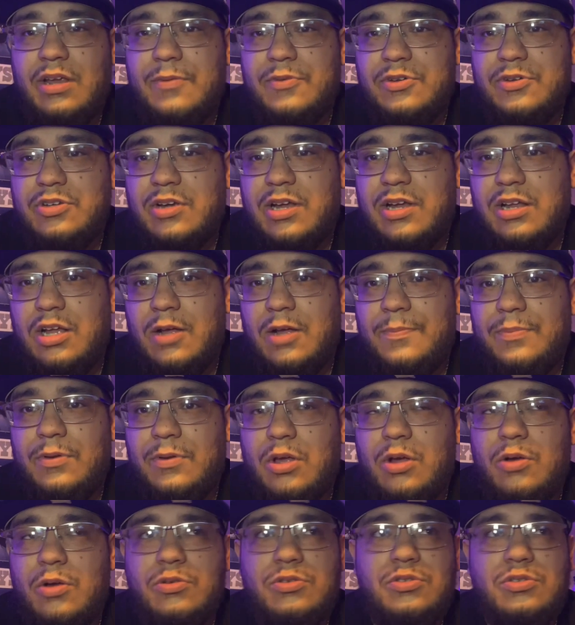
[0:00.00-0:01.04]
I'm going to try to
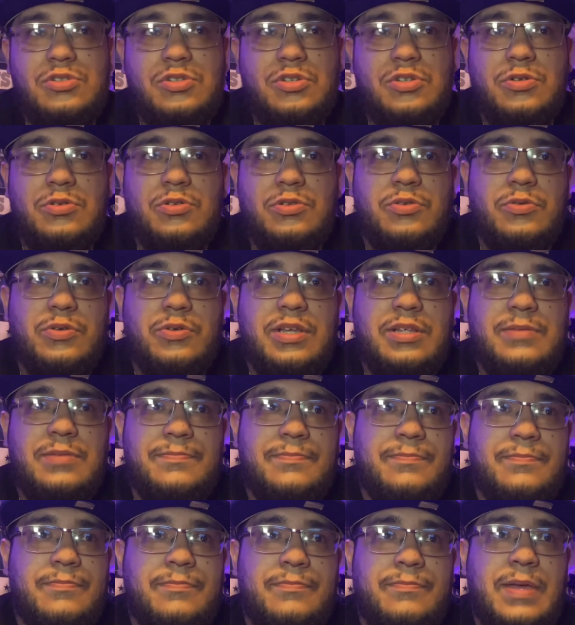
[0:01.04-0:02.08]
upload two
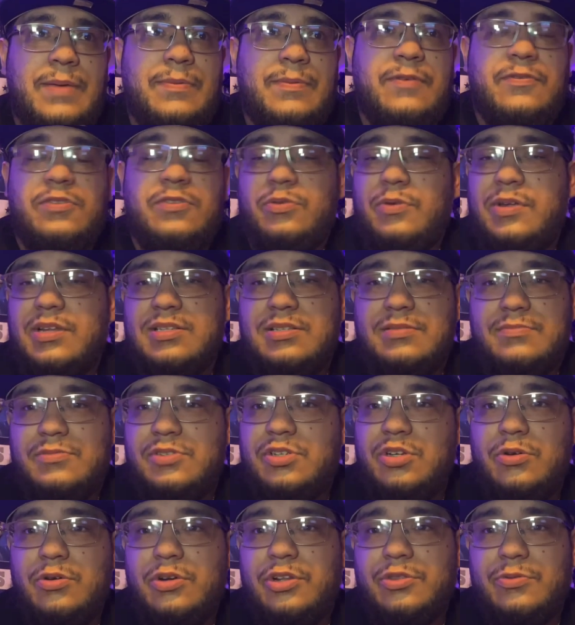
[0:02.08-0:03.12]

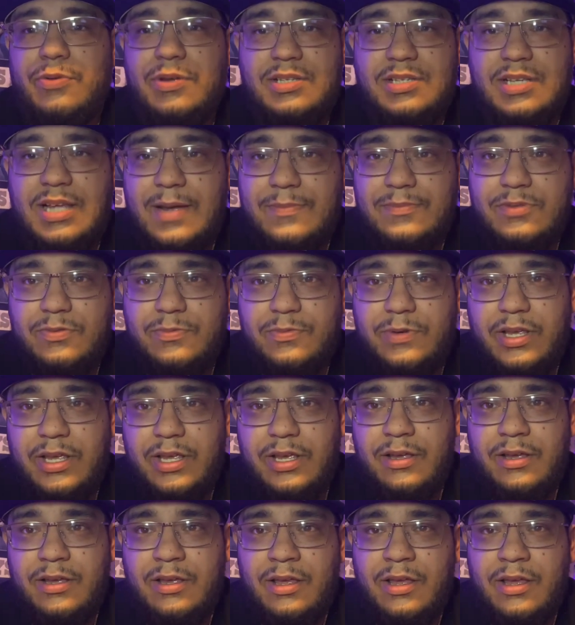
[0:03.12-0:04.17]
to three times a
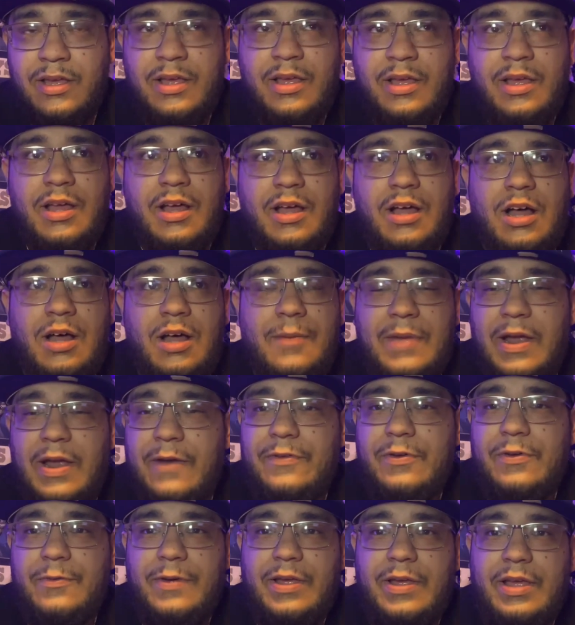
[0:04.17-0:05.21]
week,
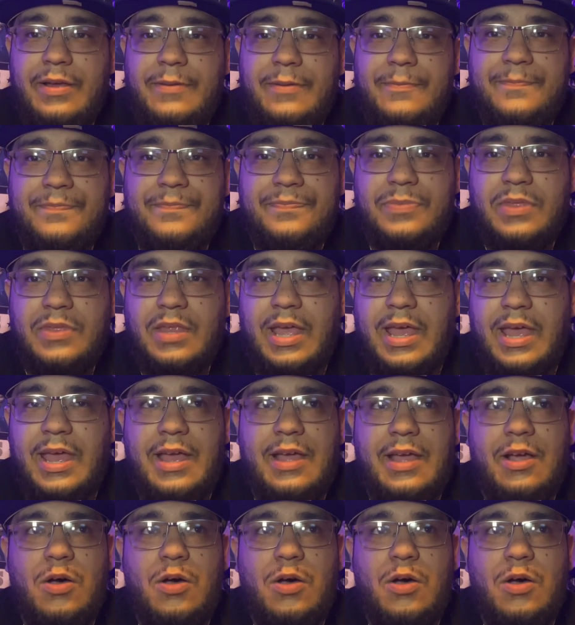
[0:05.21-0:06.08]
every week, and